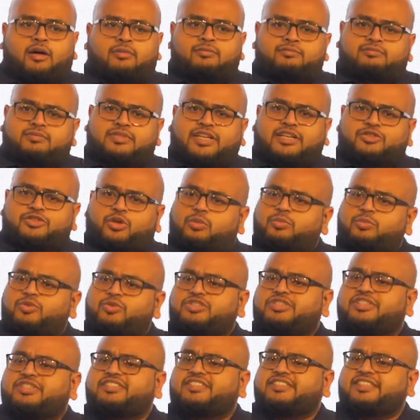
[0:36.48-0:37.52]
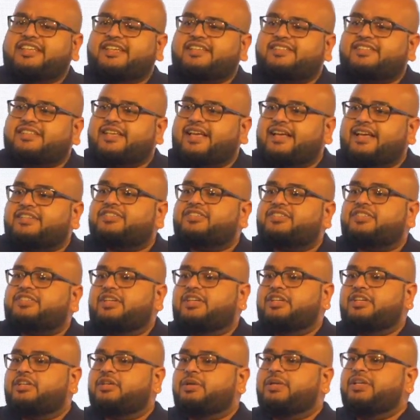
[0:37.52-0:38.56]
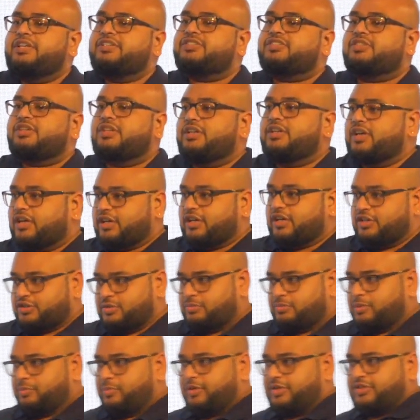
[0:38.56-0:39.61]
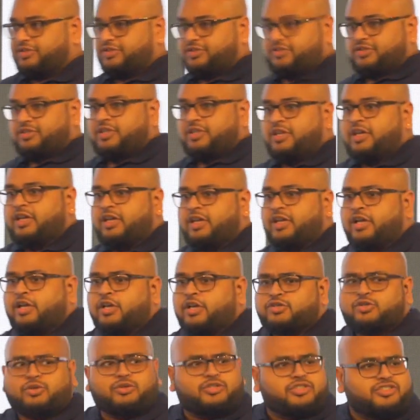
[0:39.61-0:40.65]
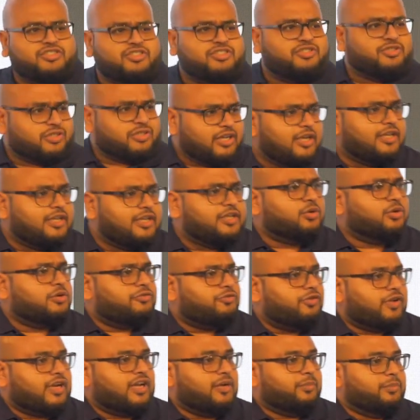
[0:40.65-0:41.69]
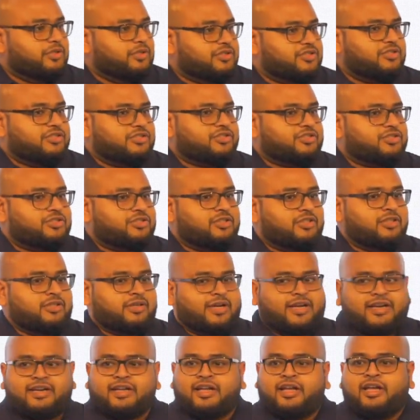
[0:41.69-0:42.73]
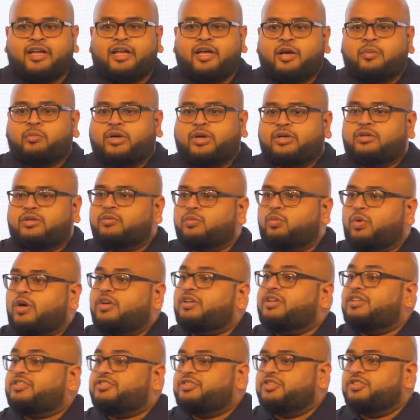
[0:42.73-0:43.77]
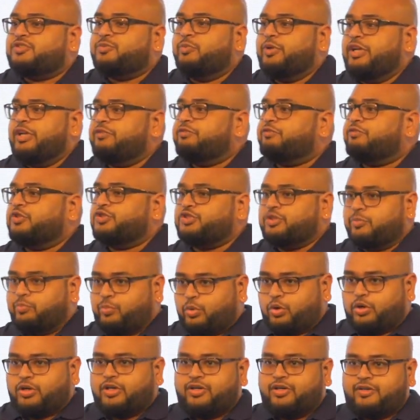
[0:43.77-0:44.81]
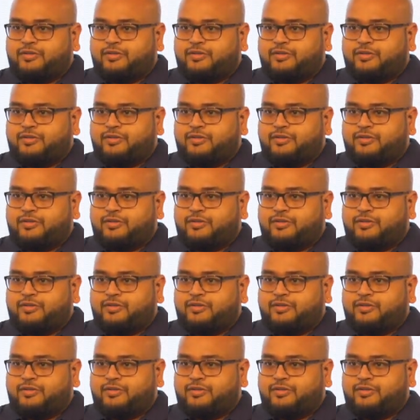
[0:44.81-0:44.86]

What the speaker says: there's almost a 6x increase in our customer base. So this is really good for our business, right? But what does this mean for support?